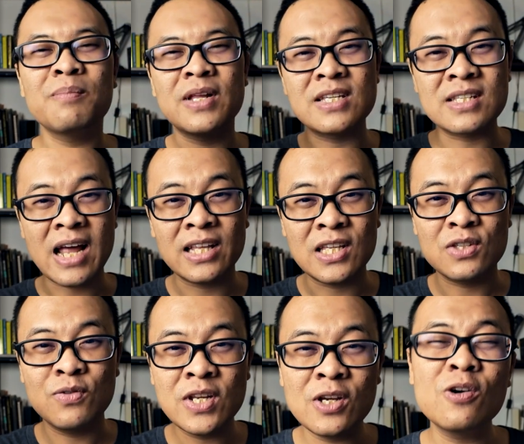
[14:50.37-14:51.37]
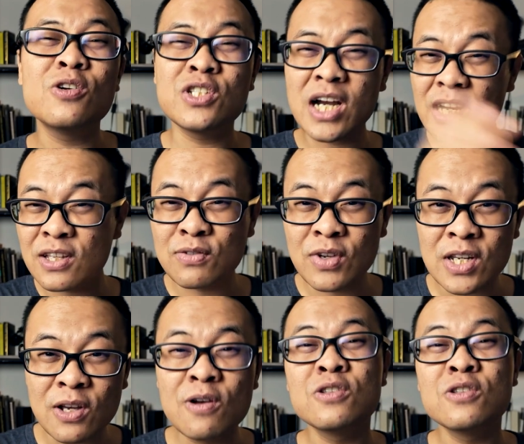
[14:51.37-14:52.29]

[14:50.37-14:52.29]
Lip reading: Please like this video, share this video,